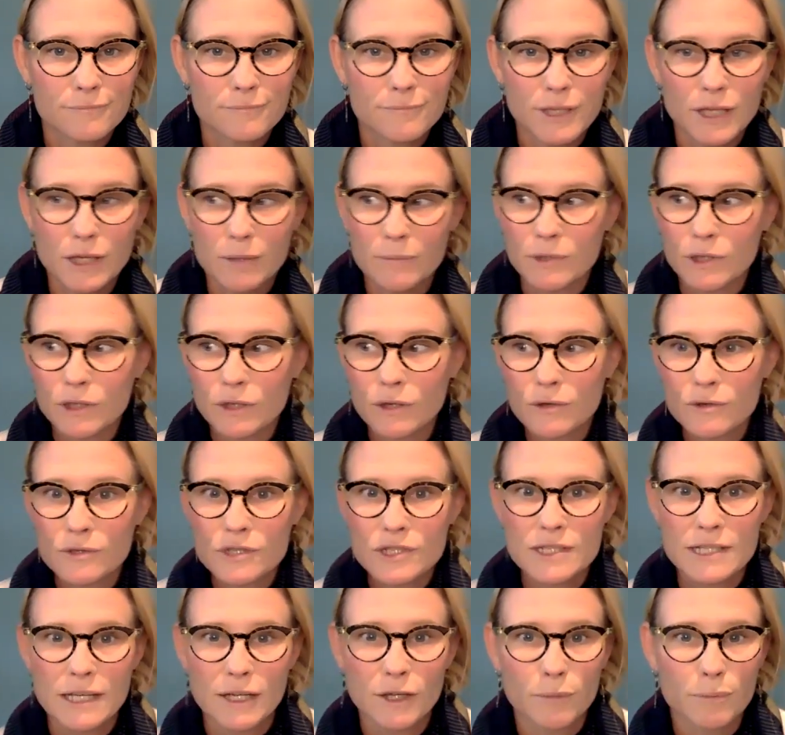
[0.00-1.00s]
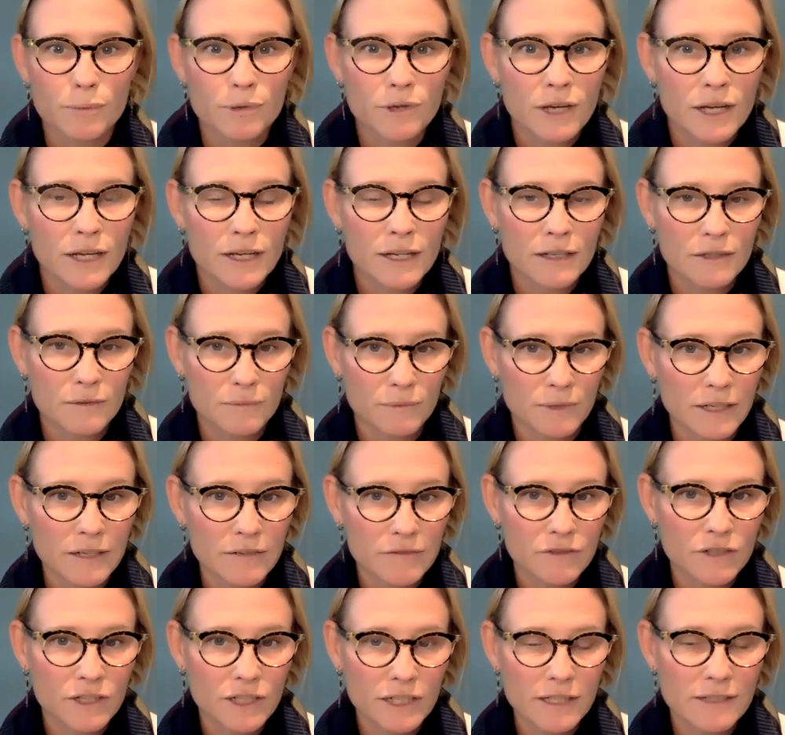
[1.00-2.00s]
become a coach, sell a product,
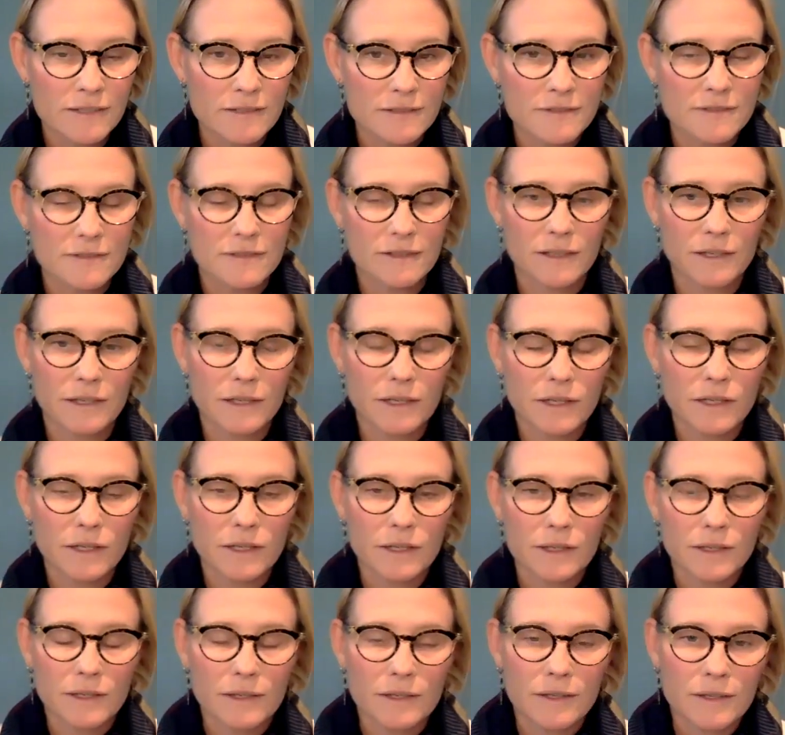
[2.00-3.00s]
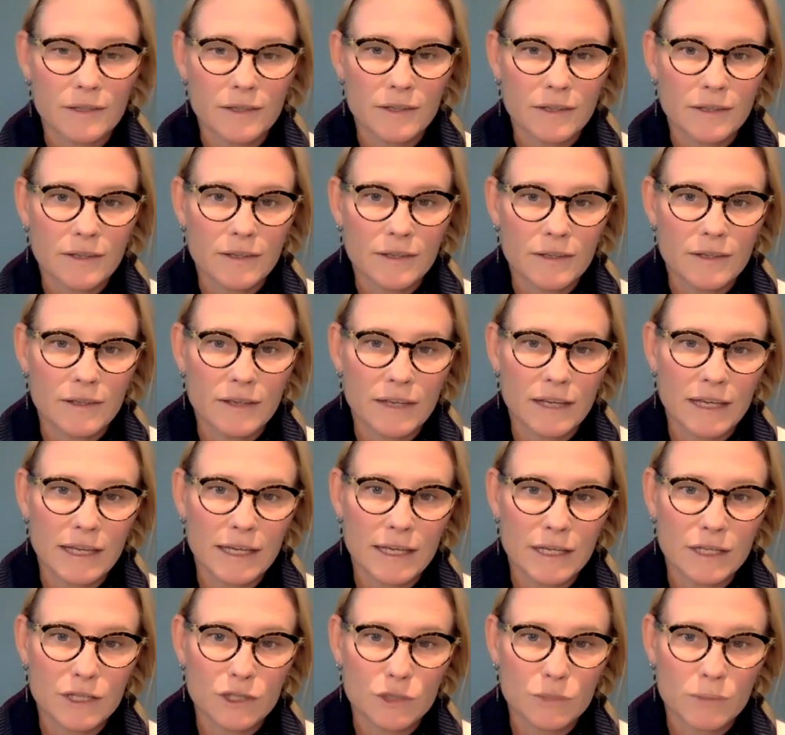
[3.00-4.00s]
whatever it is.
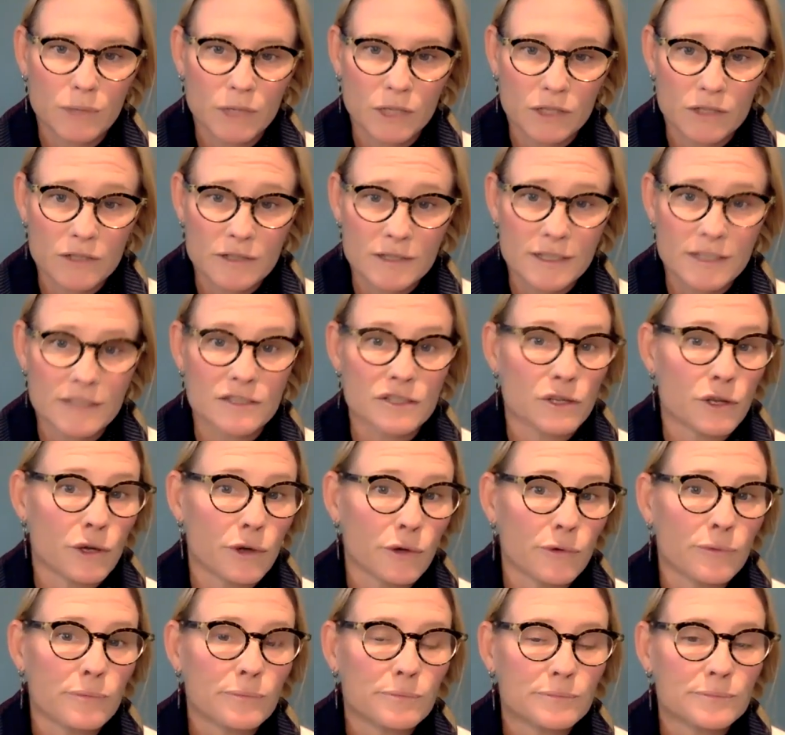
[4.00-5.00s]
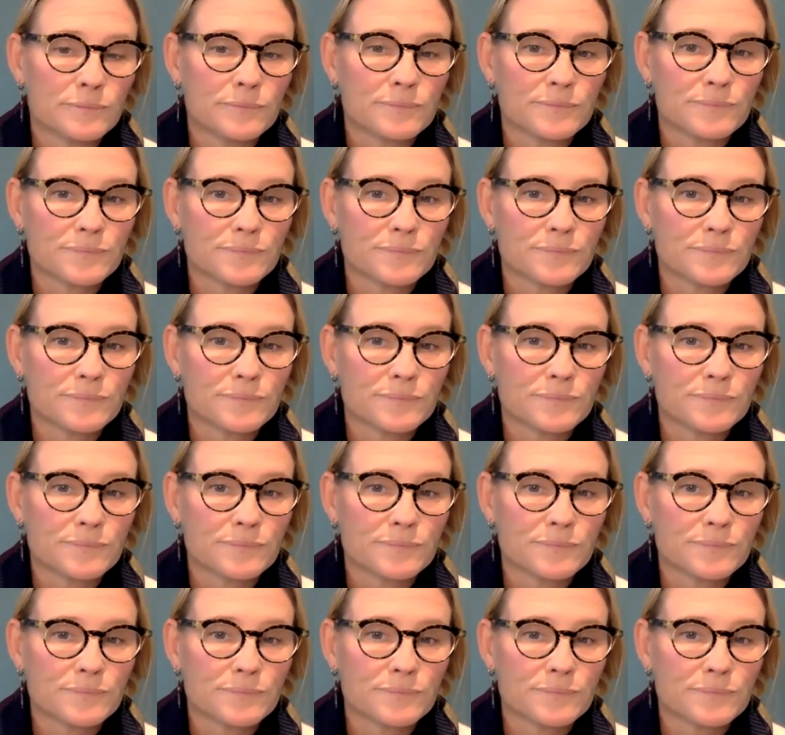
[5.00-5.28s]
And your partner says, no,